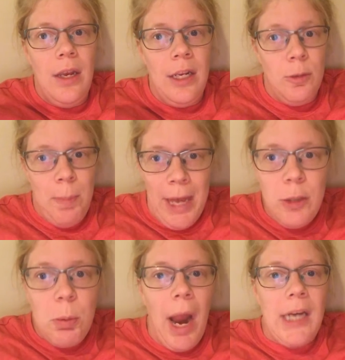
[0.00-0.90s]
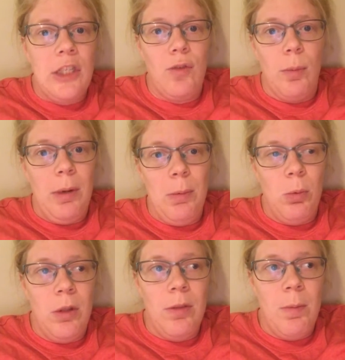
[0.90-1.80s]
is best practice for people
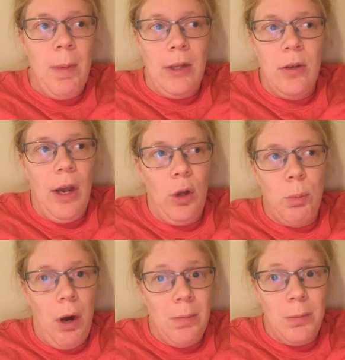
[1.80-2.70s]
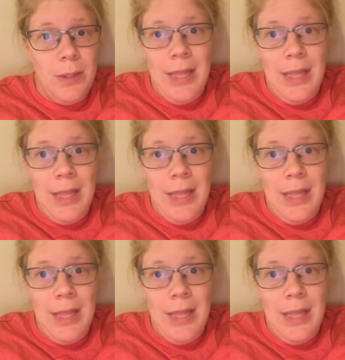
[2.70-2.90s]
with mental health problems.